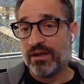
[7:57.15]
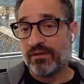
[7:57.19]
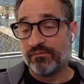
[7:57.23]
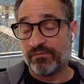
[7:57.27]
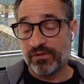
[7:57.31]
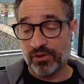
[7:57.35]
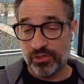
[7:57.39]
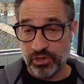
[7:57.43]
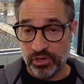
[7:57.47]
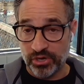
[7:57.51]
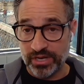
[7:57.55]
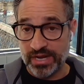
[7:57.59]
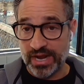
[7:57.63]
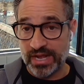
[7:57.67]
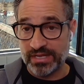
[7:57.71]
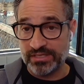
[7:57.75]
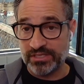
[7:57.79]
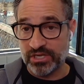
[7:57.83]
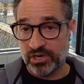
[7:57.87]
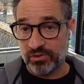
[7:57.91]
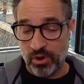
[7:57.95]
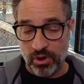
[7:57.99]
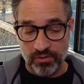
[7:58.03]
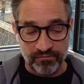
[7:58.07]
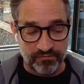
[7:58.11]
for 30 days
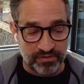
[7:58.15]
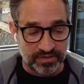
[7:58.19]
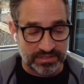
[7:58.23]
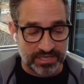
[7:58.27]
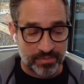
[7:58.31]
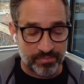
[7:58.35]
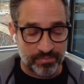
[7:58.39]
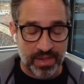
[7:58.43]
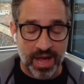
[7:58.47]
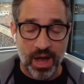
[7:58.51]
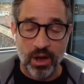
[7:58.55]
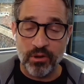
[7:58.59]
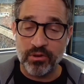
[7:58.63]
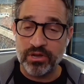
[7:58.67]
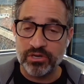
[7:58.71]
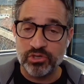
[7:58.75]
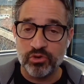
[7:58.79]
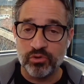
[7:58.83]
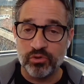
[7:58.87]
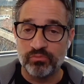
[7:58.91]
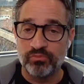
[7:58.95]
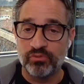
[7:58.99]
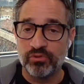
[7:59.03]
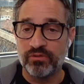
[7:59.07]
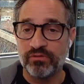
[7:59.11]
in a row. For example, how could
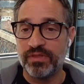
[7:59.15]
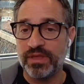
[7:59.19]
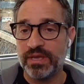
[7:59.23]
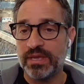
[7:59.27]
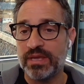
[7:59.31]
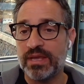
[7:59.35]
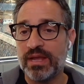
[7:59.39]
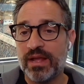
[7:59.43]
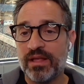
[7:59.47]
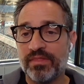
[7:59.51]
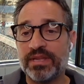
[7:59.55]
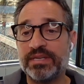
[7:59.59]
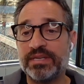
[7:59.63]
you improve the